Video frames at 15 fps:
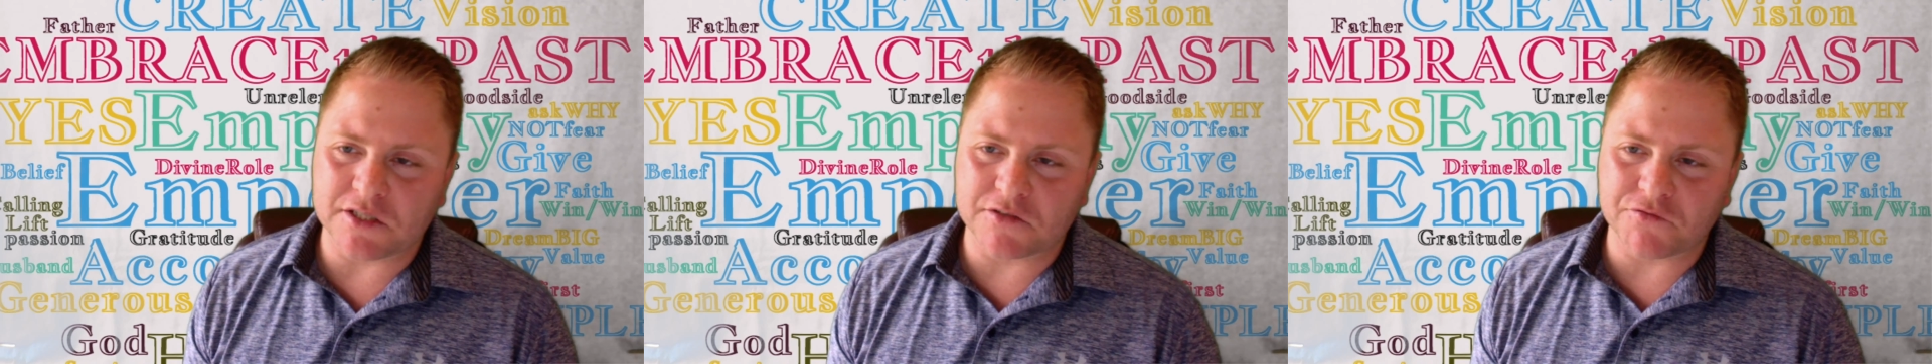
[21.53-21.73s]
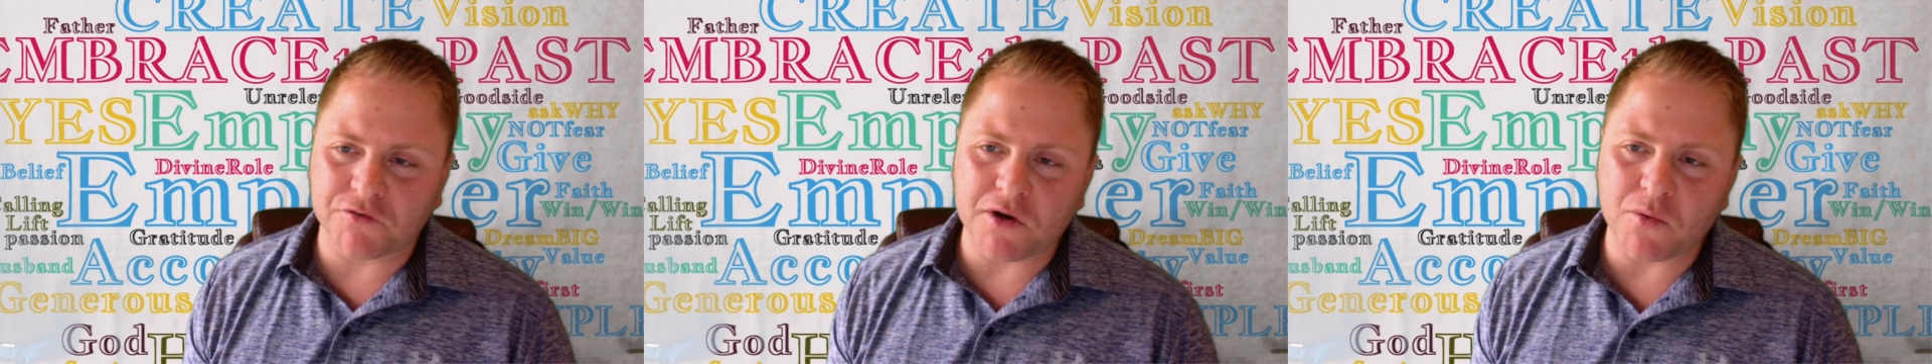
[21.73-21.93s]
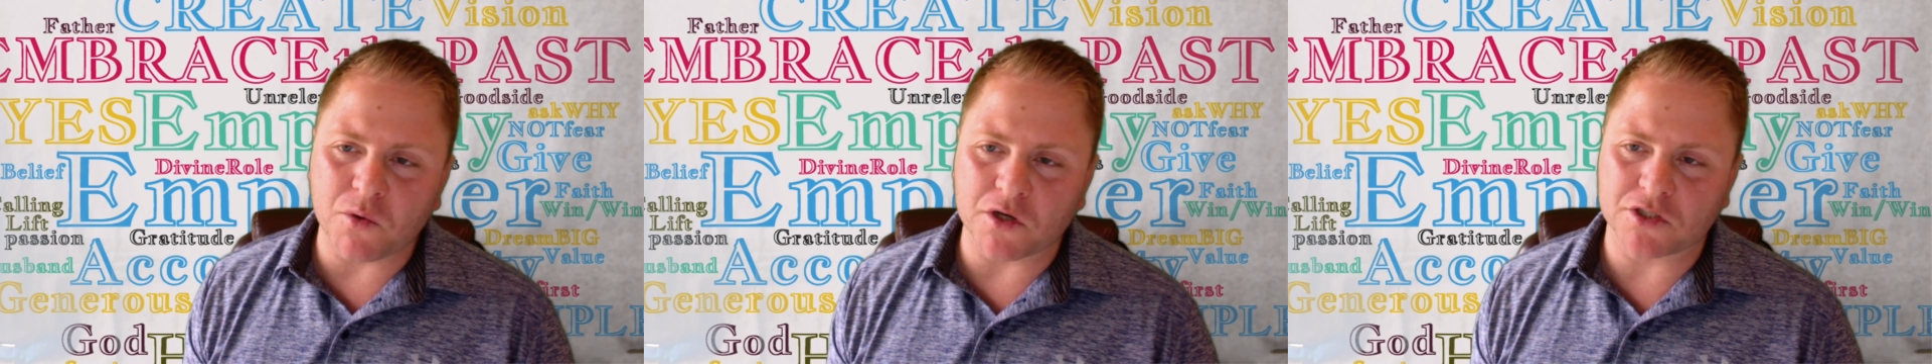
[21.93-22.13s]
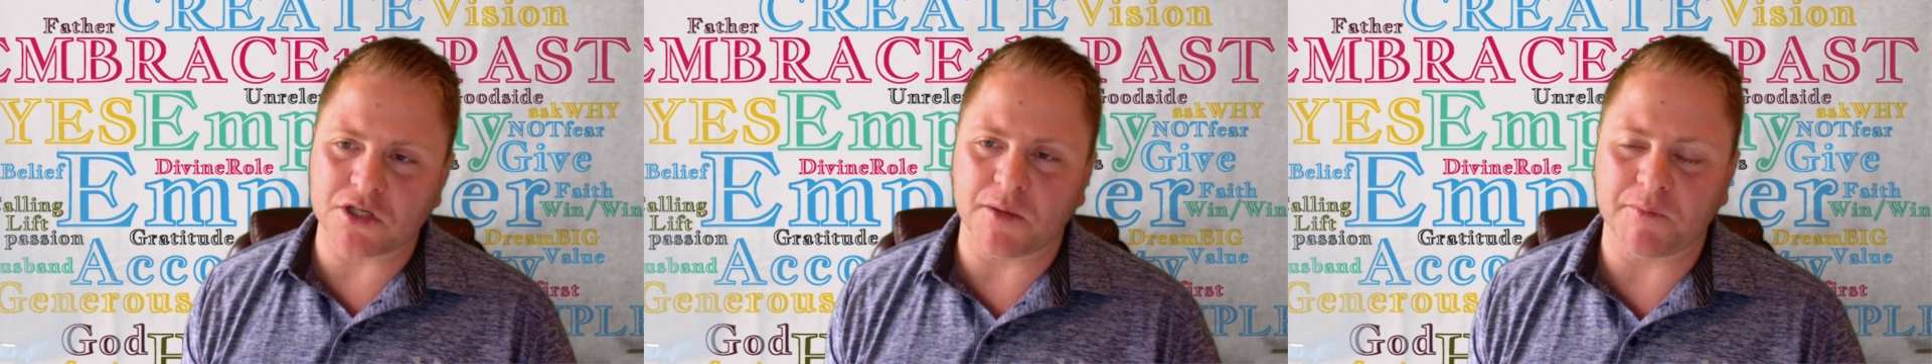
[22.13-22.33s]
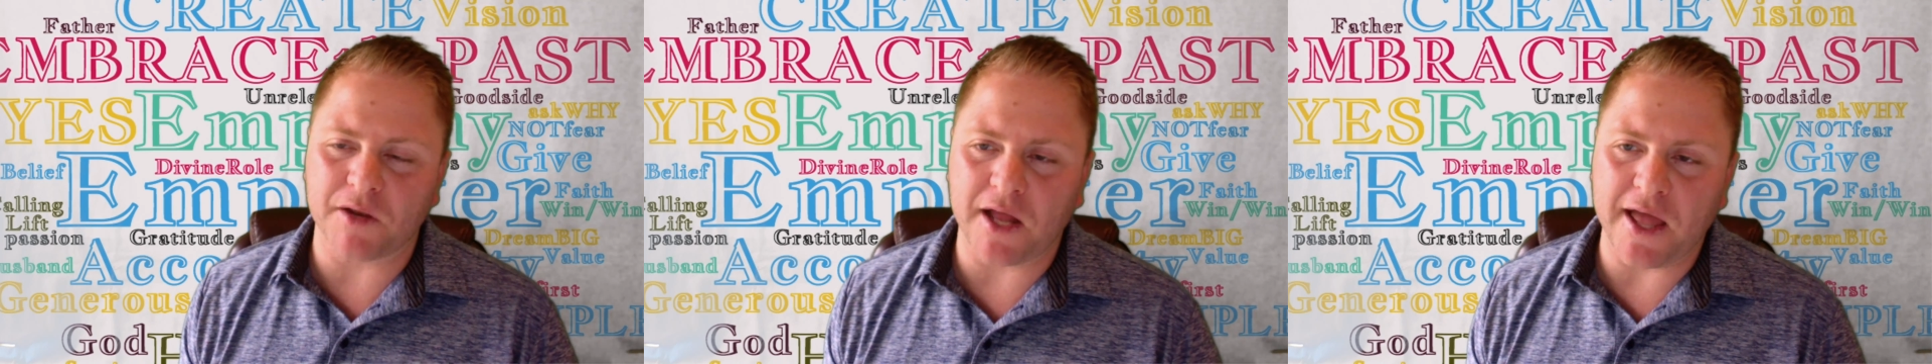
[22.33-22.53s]
this free
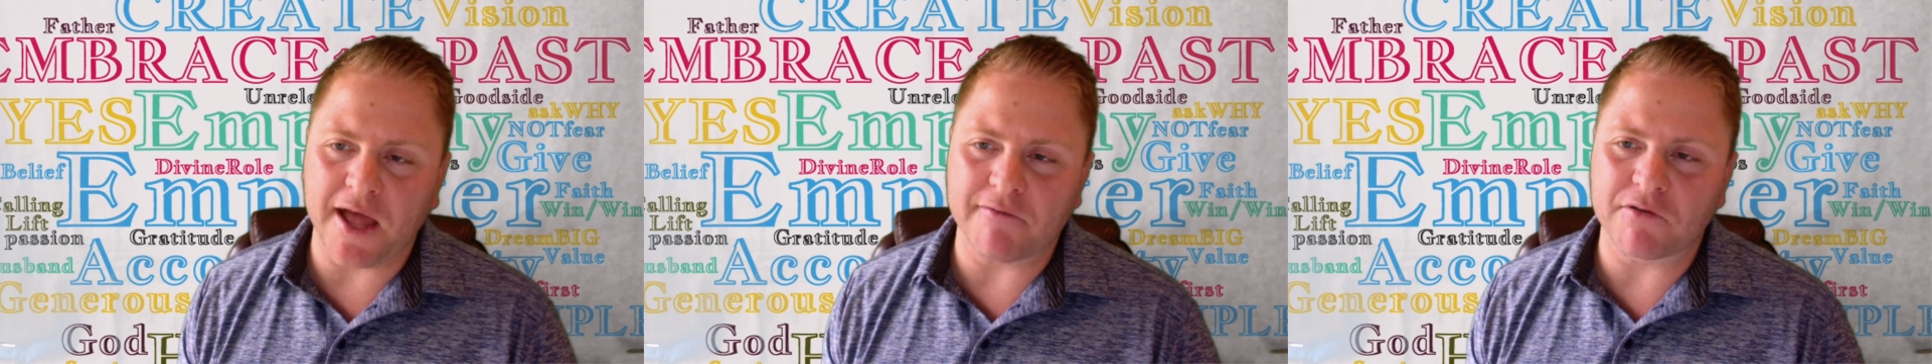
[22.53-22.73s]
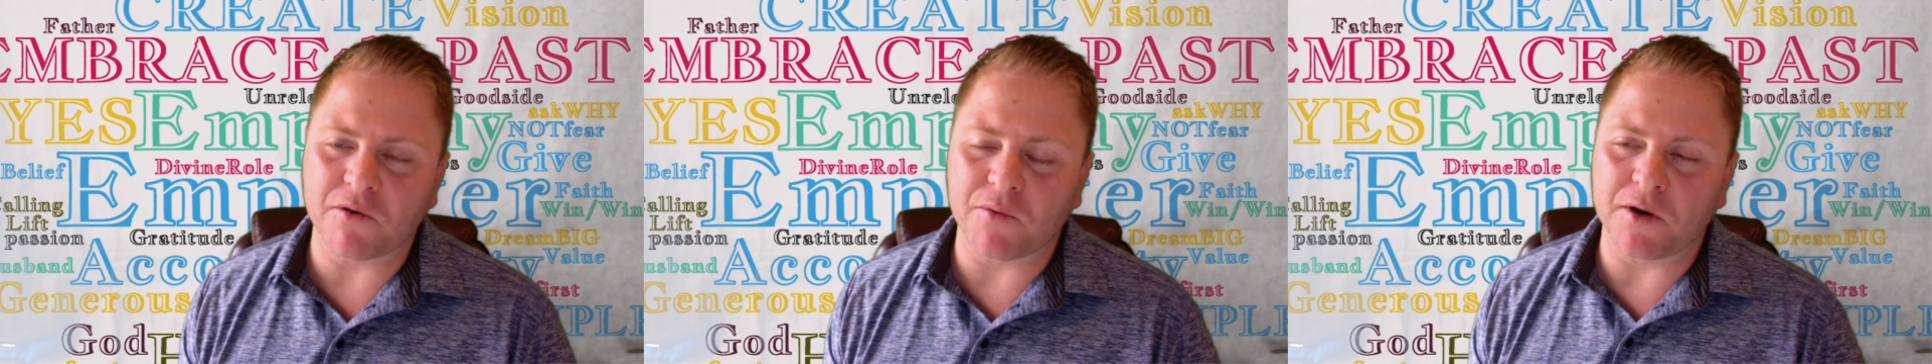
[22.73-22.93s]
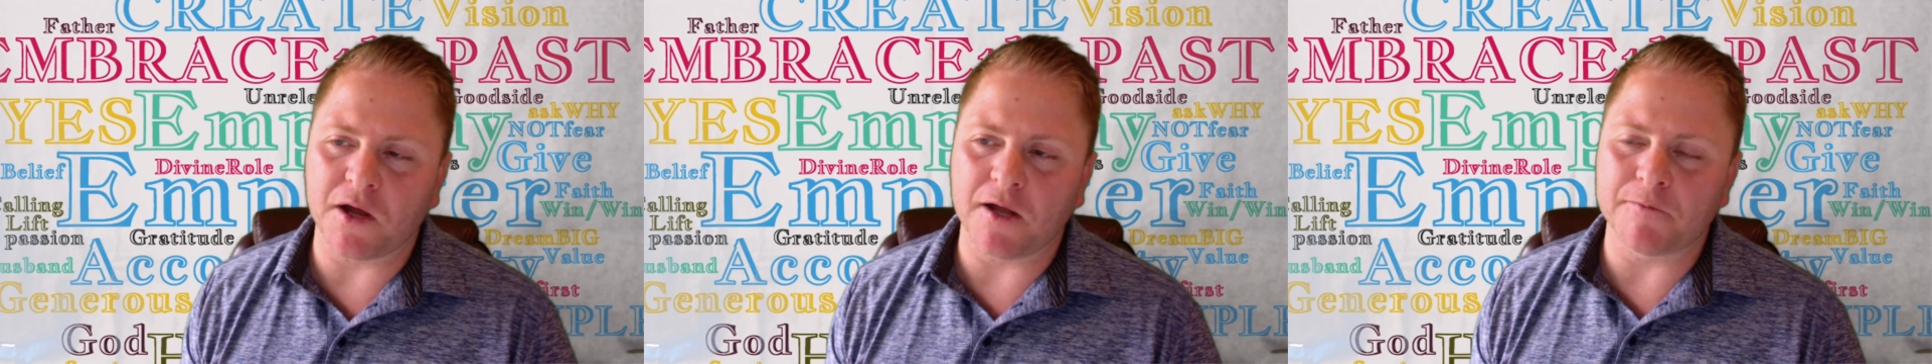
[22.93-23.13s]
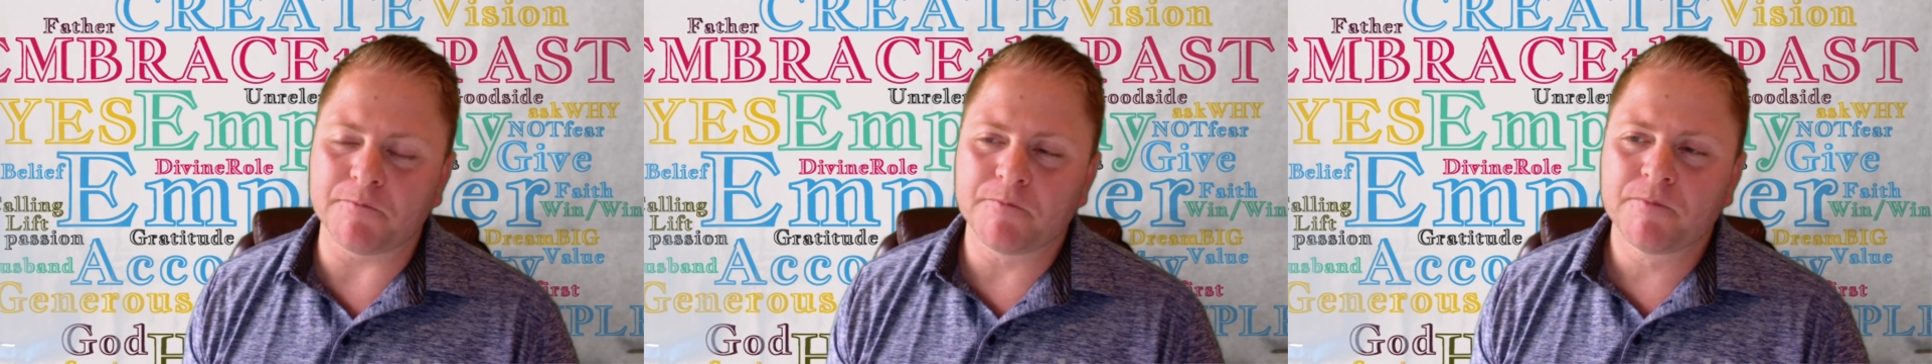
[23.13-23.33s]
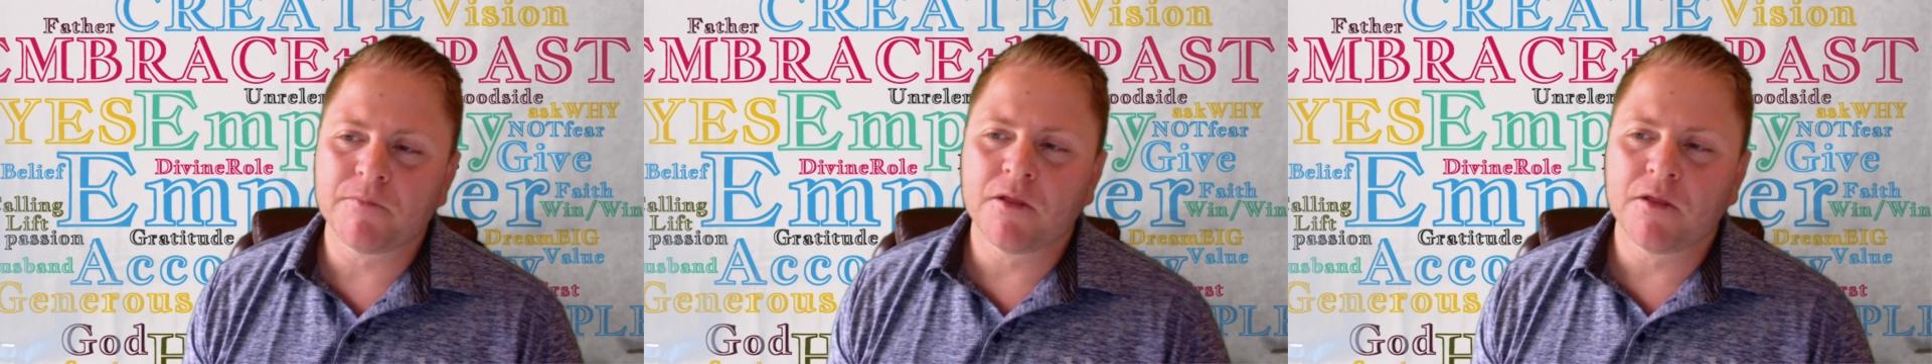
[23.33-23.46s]
workshop that I have going on,